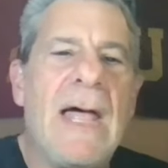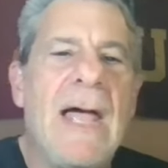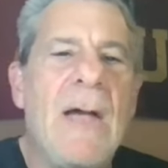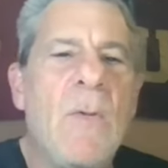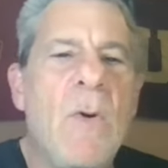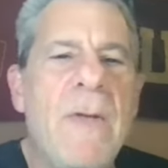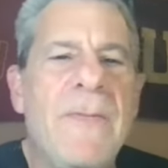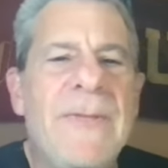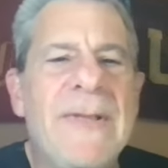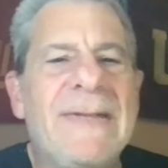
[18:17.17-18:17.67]
I
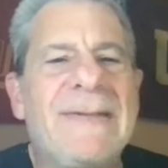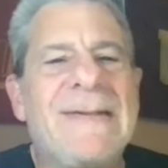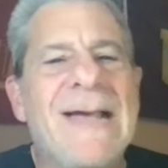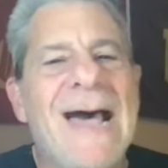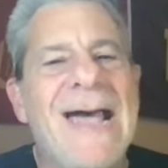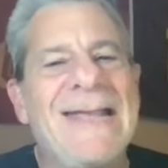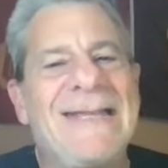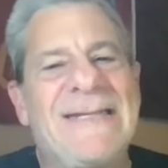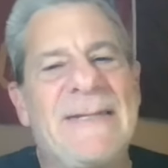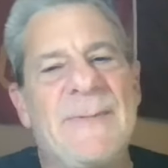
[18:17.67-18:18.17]
want these
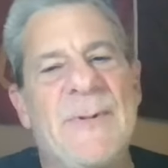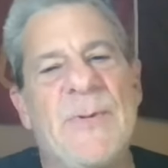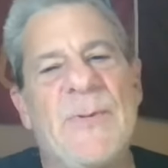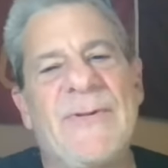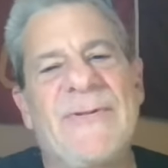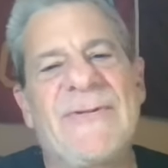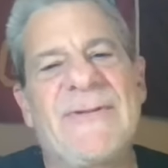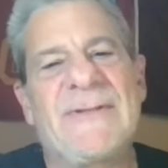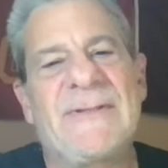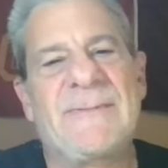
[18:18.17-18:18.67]
guys to be
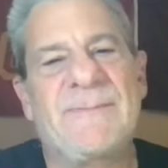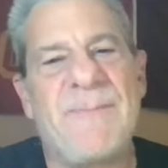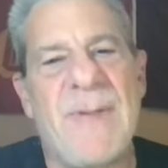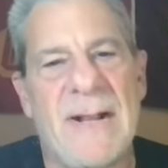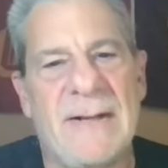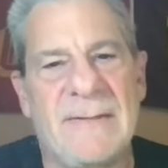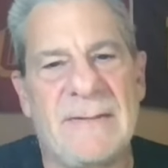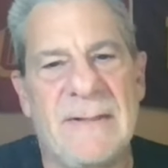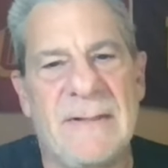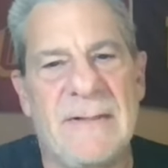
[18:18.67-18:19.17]

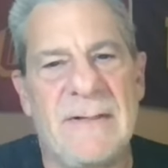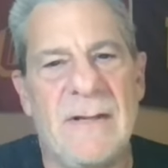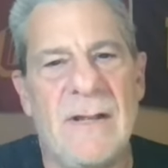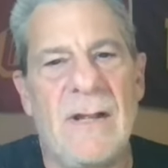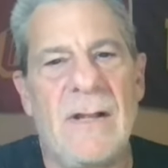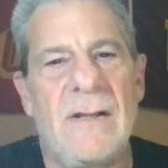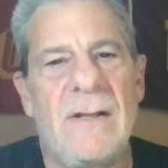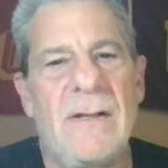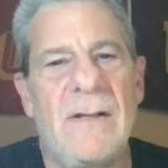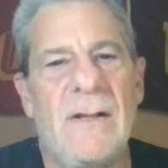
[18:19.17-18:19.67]
respected
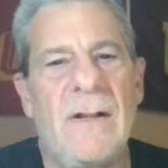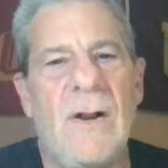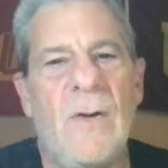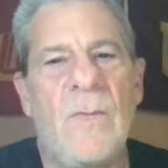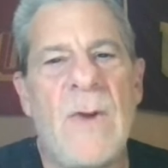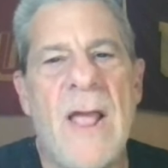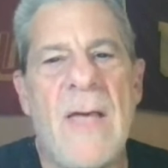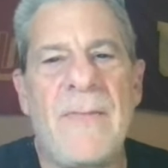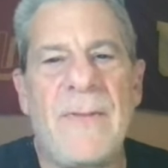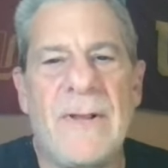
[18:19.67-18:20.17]

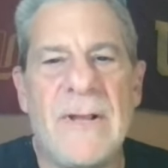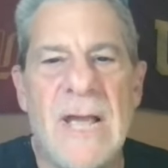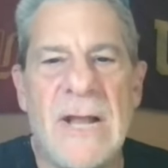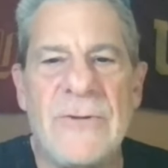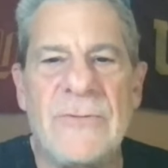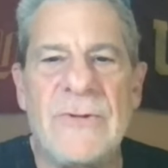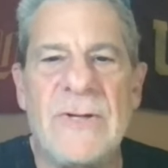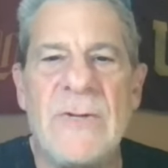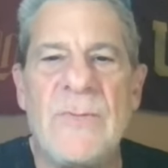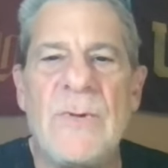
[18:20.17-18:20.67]
around the
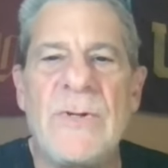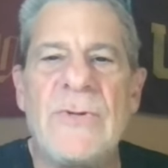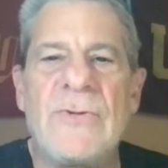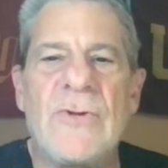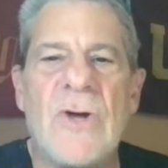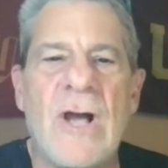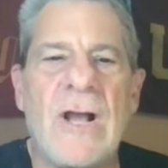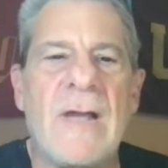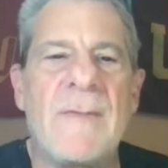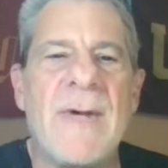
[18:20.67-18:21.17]
country when you
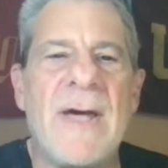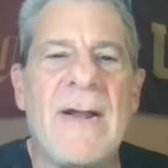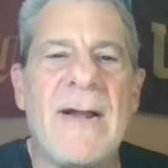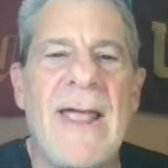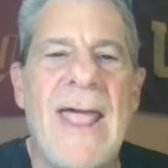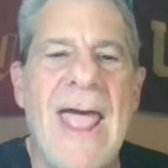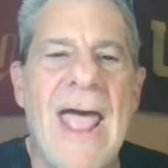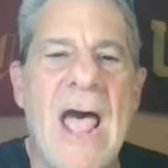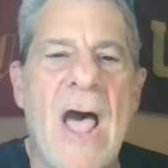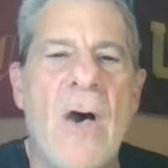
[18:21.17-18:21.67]
talk about
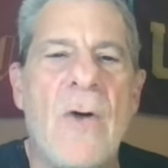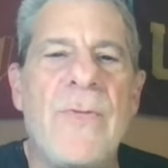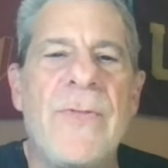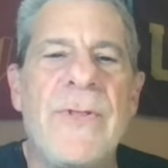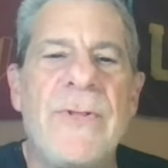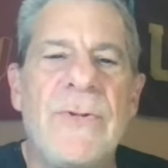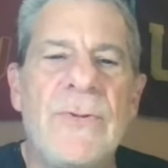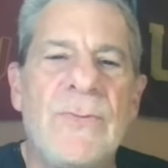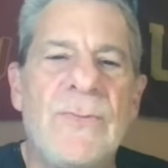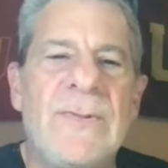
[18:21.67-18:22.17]
how
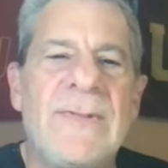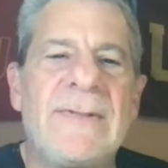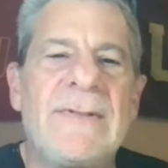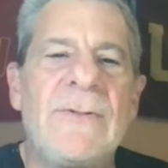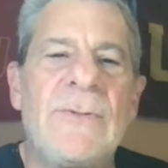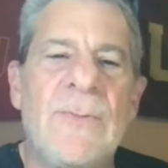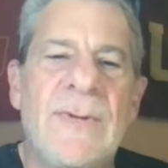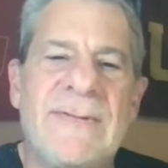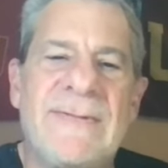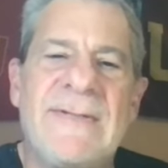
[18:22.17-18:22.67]
the
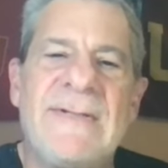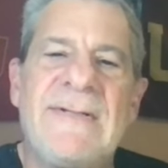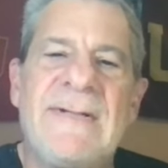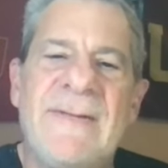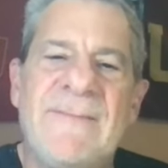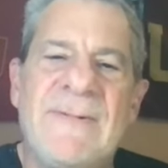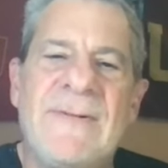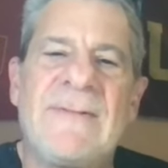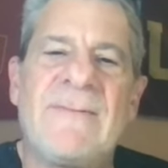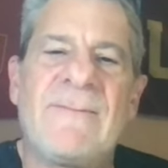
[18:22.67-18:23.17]
USC
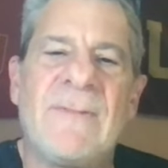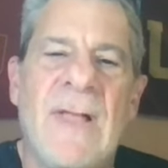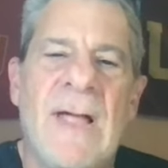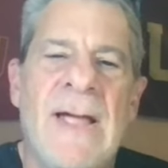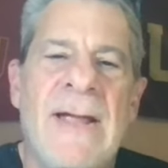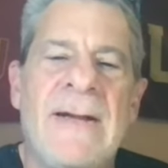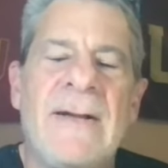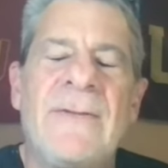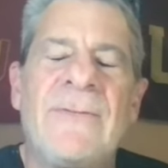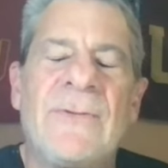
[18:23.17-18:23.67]
defensive
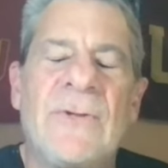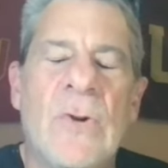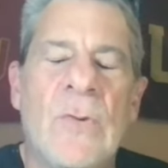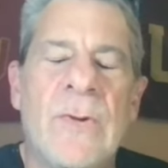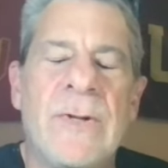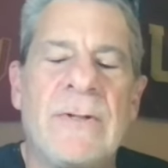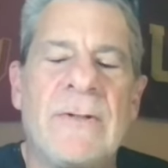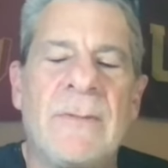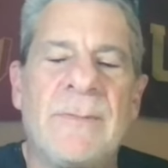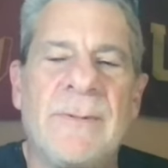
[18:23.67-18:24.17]
line is
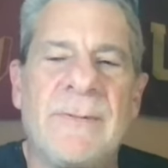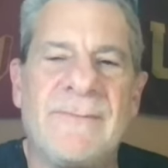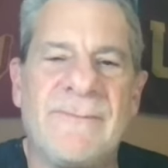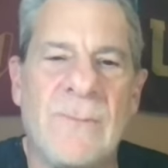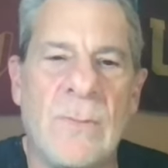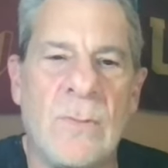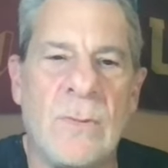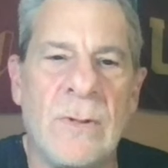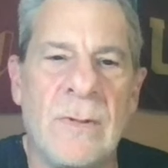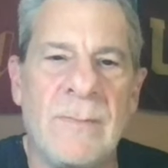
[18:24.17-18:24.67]
going to
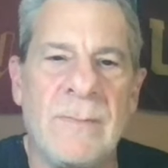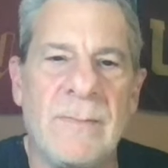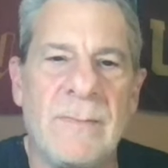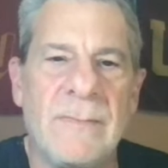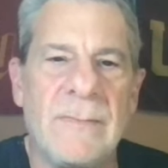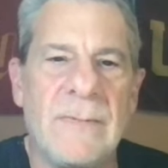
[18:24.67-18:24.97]
perform.